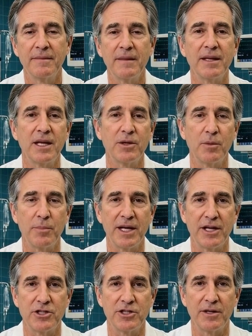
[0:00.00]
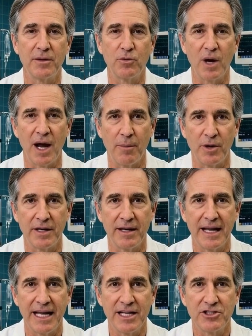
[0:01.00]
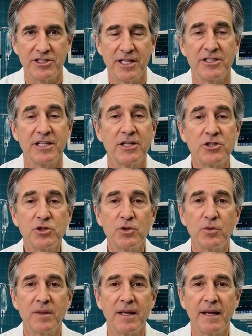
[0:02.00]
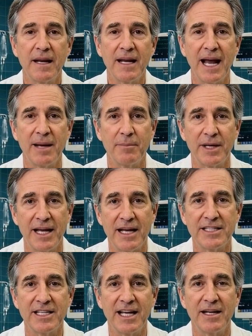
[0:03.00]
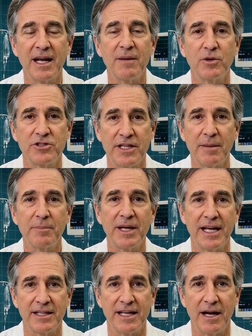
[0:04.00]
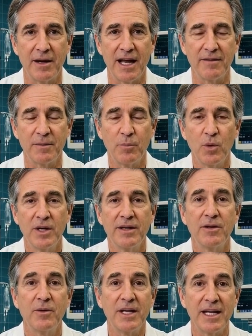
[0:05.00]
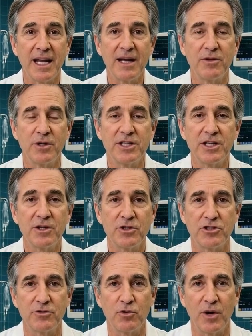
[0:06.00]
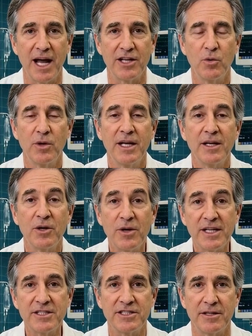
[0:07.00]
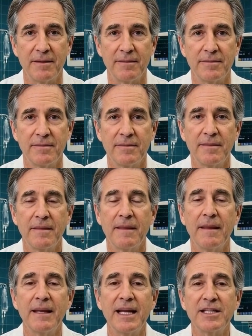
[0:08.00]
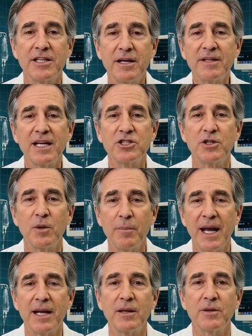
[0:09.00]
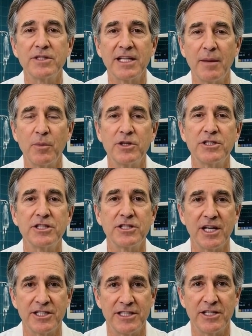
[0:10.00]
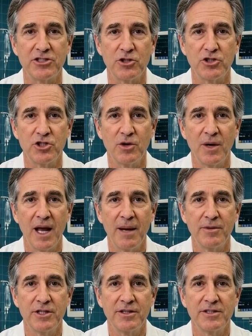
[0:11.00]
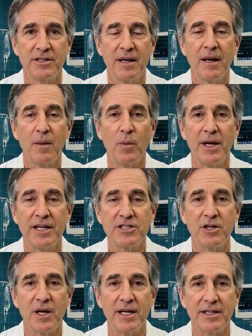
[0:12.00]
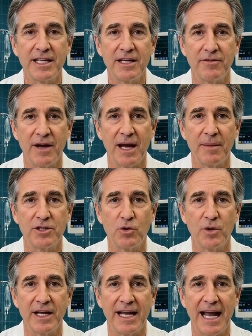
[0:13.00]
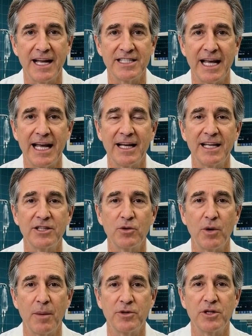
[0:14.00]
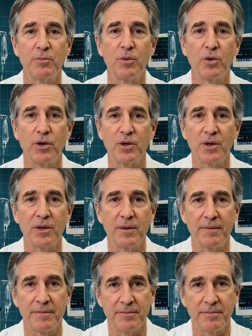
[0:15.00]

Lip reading: Another patient, Robert, age 62, had PSA levels that peaked at 11.3 after years of gradual increase. His conventional medical team was discussing surgical options when he started the inflammatory cascade interruption protocol.